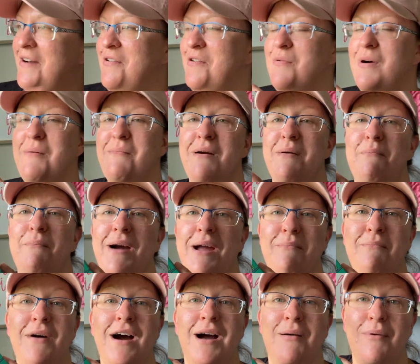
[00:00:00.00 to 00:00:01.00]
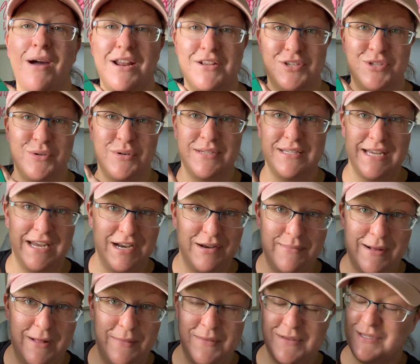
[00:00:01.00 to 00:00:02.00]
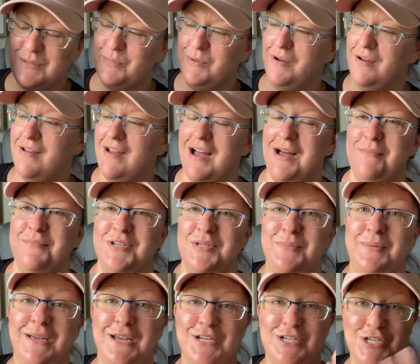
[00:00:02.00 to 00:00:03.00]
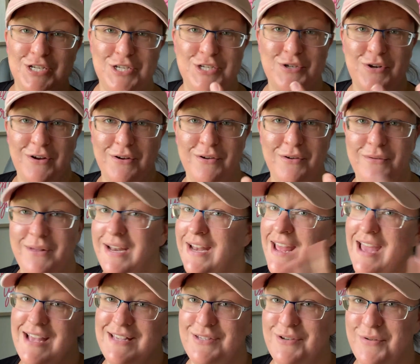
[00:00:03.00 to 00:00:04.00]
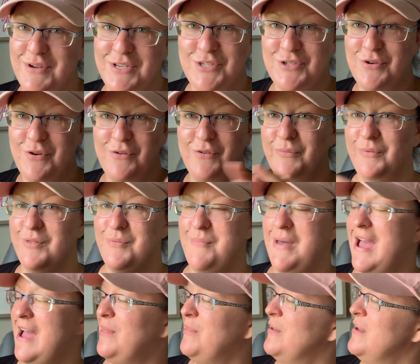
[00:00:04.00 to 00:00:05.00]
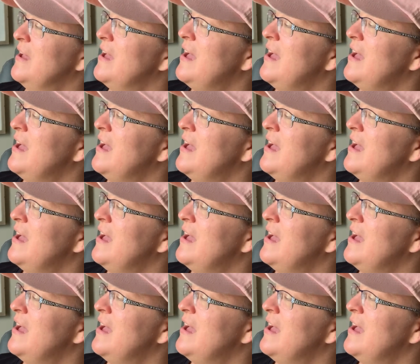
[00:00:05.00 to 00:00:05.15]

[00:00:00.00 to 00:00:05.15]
don't know why my mom got so excited about this book, just because she struggled and has always struggled with math.